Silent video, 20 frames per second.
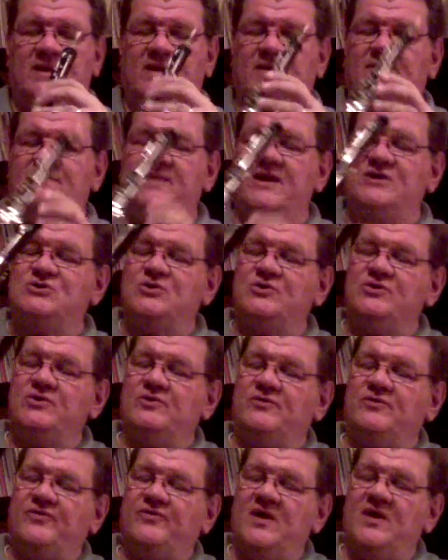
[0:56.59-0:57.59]
Make sure your
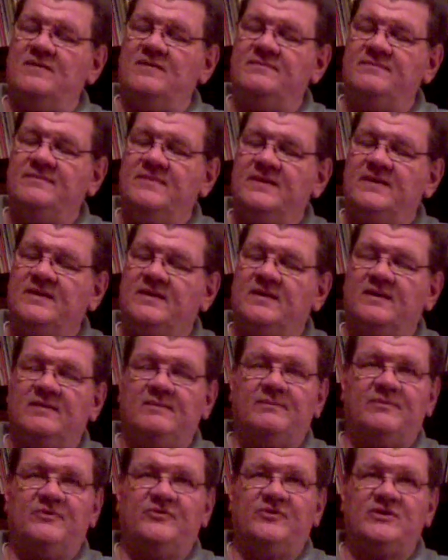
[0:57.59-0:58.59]
thumb
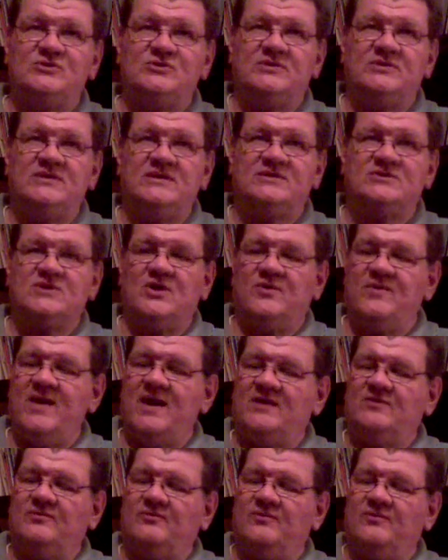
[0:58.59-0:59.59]
position is
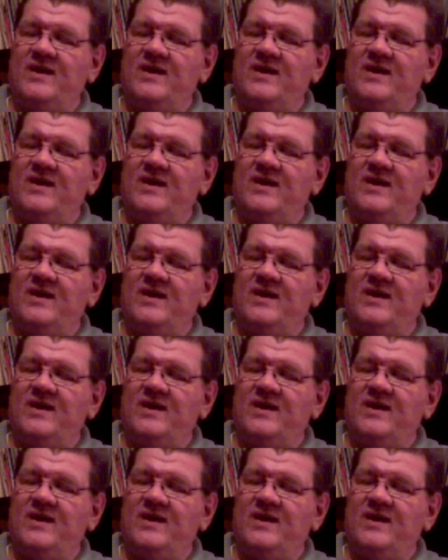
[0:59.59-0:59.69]
correct, right